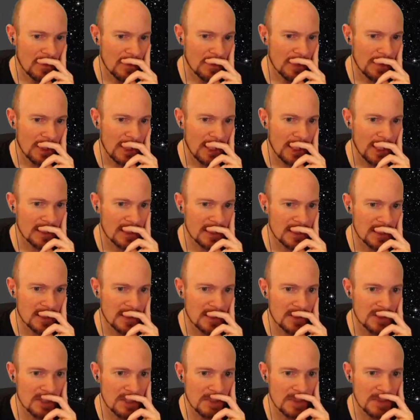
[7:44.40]
the
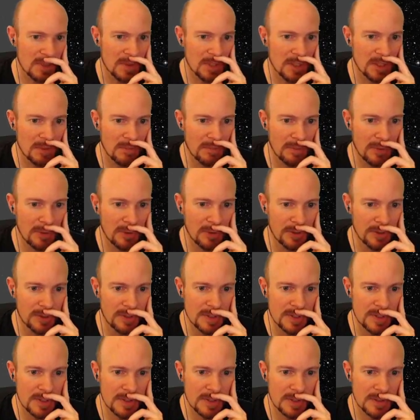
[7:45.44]
anti-synergy between their
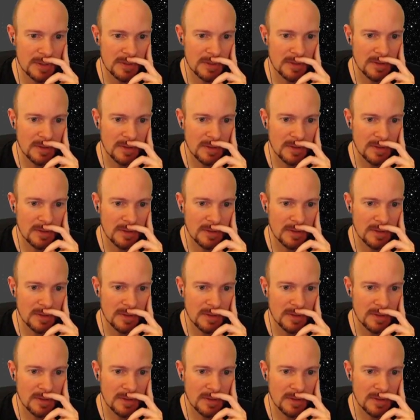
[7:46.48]
borders.